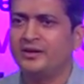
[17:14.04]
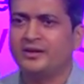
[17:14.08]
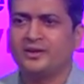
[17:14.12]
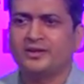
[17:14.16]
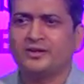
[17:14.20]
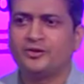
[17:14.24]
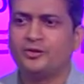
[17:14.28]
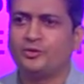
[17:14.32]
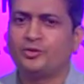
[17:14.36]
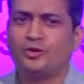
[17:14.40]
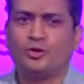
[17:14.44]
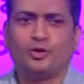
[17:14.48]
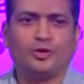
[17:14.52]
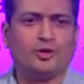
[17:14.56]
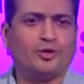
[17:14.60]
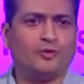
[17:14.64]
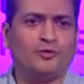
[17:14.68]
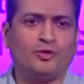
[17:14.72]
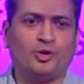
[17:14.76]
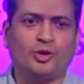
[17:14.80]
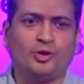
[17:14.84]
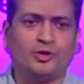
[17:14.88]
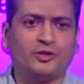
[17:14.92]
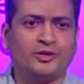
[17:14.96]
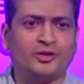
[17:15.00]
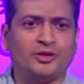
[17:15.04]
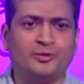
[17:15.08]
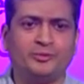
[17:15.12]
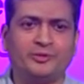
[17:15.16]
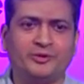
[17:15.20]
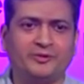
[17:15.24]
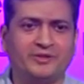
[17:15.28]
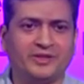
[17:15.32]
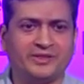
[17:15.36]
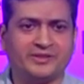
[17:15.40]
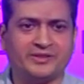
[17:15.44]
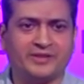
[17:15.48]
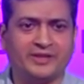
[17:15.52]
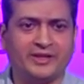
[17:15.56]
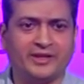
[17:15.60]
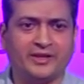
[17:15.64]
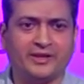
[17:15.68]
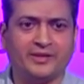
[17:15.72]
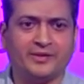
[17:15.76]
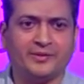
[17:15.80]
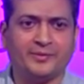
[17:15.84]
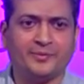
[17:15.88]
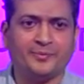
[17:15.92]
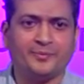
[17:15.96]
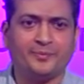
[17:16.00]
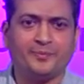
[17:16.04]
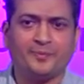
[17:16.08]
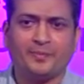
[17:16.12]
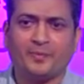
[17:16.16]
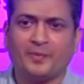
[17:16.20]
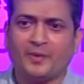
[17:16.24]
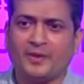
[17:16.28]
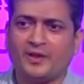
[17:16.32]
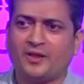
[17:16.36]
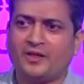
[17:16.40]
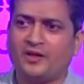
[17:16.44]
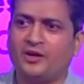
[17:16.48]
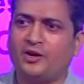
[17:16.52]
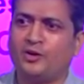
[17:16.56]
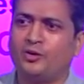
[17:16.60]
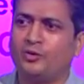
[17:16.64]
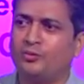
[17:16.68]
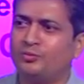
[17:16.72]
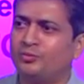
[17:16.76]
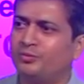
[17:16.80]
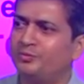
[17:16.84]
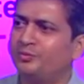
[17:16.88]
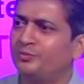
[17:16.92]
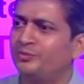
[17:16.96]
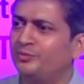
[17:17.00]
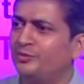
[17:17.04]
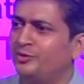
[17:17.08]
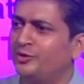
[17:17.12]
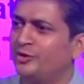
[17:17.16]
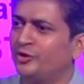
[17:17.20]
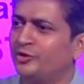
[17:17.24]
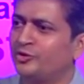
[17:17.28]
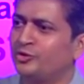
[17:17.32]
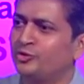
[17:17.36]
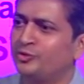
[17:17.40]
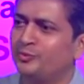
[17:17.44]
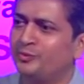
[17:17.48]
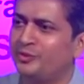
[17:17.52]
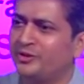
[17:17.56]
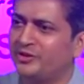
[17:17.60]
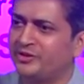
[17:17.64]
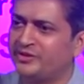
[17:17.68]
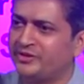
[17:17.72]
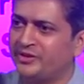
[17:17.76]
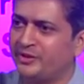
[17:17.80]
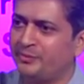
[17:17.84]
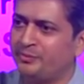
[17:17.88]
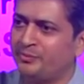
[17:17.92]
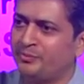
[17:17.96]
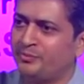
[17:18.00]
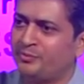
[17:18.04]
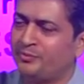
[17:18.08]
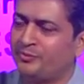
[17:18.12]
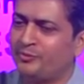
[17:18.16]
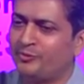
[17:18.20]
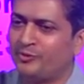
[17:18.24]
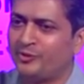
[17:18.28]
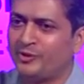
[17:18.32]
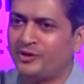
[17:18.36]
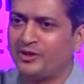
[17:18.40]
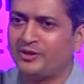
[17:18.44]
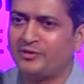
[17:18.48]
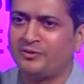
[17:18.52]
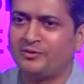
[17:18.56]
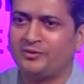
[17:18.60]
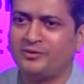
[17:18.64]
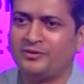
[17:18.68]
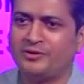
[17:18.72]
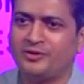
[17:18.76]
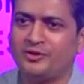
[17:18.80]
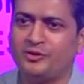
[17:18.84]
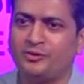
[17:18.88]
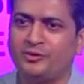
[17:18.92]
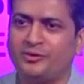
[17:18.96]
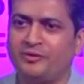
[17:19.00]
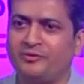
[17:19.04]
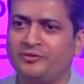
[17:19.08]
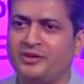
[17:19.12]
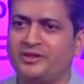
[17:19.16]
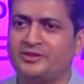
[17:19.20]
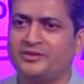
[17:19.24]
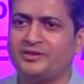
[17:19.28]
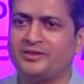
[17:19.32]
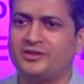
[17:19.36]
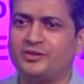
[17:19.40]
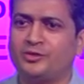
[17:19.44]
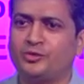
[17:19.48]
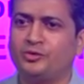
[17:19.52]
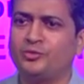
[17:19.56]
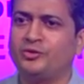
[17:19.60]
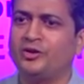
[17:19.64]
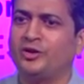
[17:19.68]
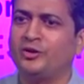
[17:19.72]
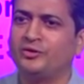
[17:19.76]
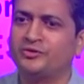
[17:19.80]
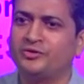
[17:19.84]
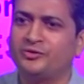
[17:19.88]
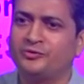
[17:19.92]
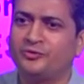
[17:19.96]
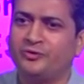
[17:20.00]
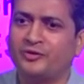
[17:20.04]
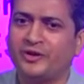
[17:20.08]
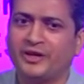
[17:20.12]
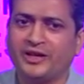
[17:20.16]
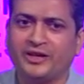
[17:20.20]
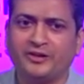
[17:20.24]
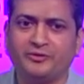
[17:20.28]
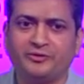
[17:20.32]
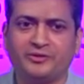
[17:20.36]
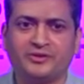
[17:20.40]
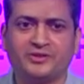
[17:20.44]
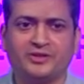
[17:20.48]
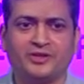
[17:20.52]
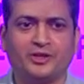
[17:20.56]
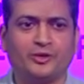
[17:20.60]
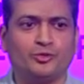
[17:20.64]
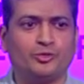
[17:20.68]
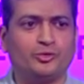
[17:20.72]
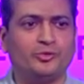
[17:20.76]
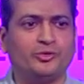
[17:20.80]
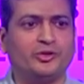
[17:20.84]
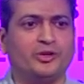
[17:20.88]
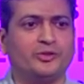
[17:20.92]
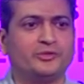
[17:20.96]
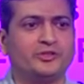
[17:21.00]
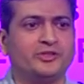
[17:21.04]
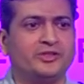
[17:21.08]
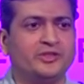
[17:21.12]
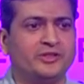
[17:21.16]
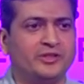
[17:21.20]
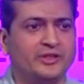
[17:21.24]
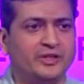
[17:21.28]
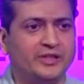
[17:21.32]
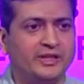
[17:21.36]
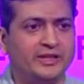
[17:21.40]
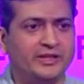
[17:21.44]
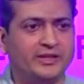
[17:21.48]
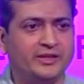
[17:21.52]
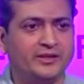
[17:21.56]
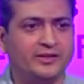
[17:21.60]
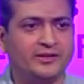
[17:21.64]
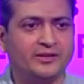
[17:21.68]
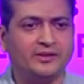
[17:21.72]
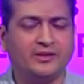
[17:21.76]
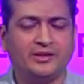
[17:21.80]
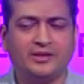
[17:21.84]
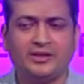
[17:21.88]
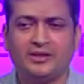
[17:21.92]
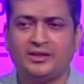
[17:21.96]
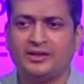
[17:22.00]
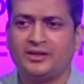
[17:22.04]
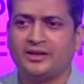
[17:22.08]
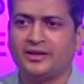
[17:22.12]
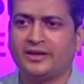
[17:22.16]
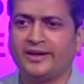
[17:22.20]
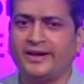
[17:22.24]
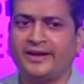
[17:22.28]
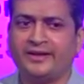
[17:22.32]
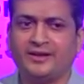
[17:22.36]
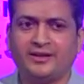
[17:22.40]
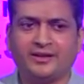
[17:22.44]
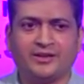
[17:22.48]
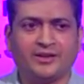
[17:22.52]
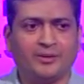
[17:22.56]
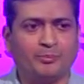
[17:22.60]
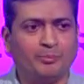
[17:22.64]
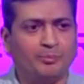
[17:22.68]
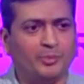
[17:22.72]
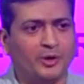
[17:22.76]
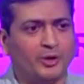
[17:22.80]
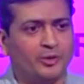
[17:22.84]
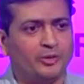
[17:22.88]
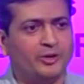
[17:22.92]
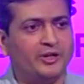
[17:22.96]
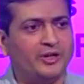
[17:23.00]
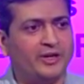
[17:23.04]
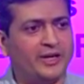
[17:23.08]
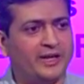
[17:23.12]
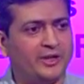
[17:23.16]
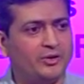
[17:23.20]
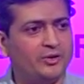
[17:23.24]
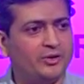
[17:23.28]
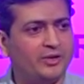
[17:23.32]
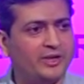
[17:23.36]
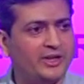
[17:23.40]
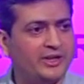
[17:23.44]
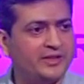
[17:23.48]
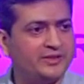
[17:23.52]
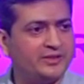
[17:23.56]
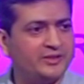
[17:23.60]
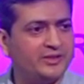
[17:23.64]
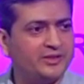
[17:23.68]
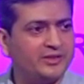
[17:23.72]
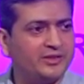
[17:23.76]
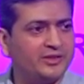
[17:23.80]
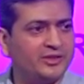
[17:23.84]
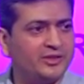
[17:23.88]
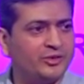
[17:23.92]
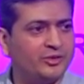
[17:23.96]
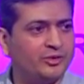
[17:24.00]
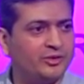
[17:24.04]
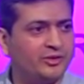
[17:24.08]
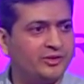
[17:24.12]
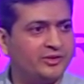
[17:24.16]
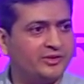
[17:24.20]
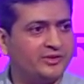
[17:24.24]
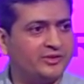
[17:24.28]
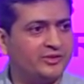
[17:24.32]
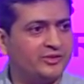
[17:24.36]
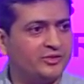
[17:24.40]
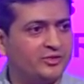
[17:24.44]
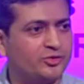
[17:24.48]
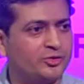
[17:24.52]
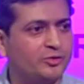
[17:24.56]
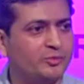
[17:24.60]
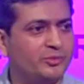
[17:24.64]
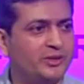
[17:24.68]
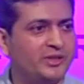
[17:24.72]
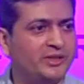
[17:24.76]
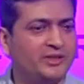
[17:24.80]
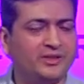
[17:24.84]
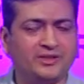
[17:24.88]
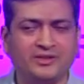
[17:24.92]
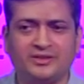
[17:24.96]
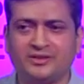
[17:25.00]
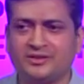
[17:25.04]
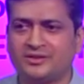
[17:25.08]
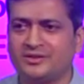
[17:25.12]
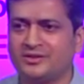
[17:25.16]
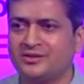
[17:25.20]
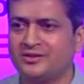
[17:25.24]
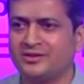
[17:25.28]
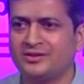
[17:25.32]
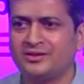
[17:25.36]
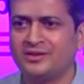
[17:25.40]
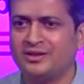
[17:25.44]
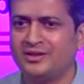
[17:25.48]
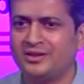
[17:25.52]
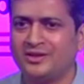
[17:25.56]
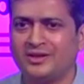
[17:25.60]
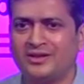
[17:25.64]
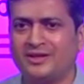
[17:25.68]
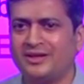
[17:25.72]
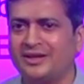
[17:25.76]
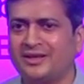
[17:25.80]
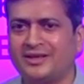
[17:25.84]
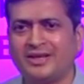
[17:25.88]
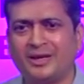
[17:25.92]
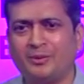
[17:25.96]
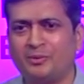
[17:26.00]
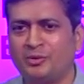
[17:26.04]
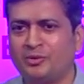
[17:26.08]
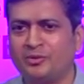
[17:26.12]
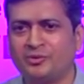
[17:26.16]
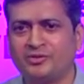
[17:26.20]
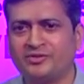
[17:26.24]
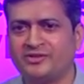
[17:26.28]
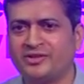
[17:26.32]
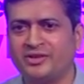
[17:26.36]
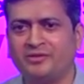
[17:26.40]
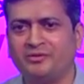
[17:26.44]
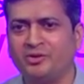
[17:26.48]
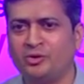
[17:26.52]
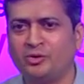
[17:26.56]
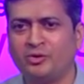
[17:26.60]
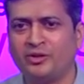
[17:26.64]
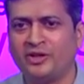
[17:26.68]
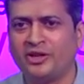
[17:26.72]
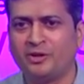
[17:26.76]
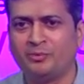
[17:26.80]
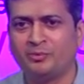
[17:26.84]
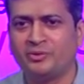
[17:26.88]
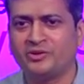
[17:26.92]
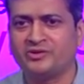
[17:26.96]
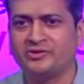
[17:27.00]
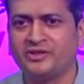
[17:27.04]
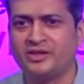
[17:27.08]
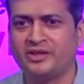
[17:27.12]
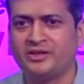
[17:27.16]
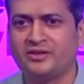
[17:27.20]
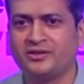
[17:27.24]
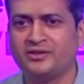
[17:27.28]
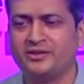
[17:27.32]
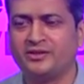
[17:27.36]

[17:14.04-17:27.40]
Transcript: you talk of long-term investing. Now your super SIP, you invested 2005, it's now 2013. And the compounded annualized return on this instrument is, at that time it was 7 or 8%.